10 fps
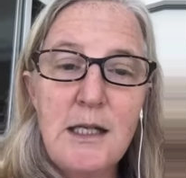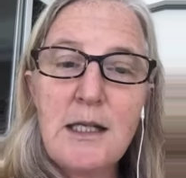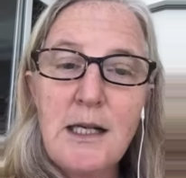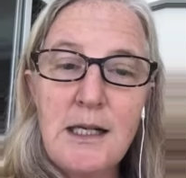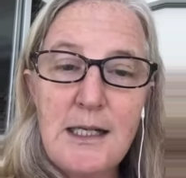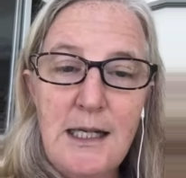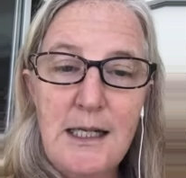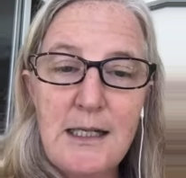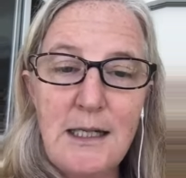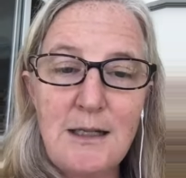It's going to
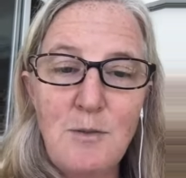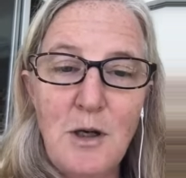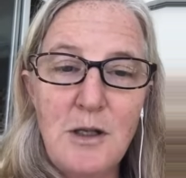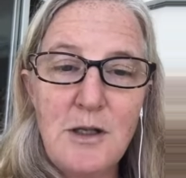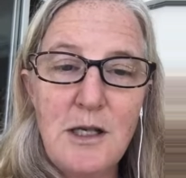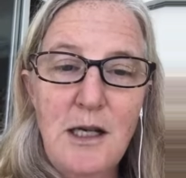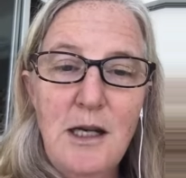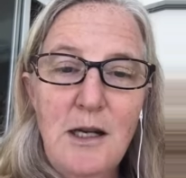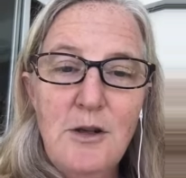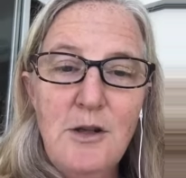take 6 months.
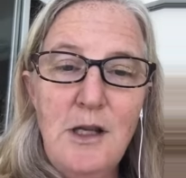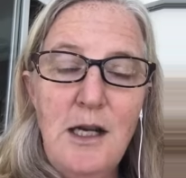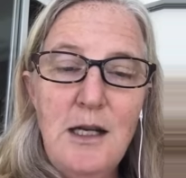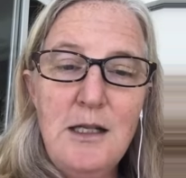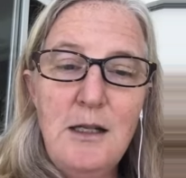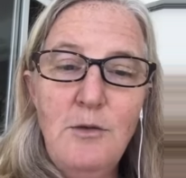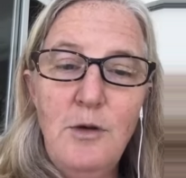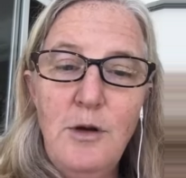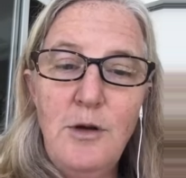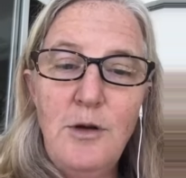So the idea
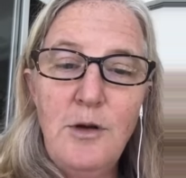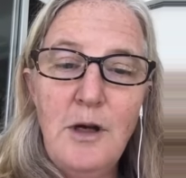with